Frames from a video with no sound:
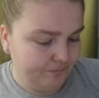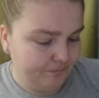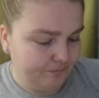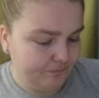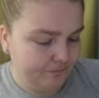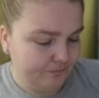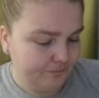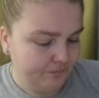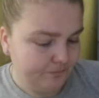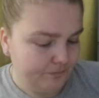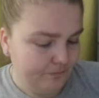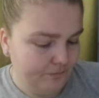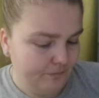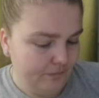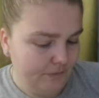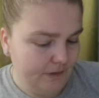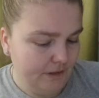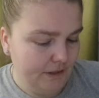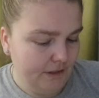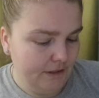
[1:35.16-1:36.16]

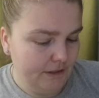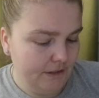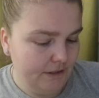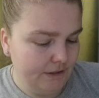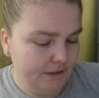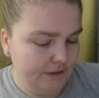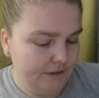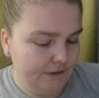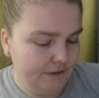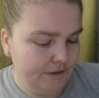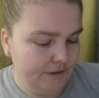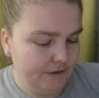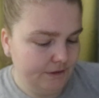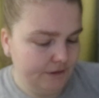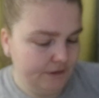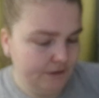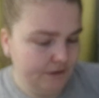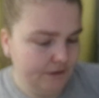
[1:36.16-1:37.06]
(silence)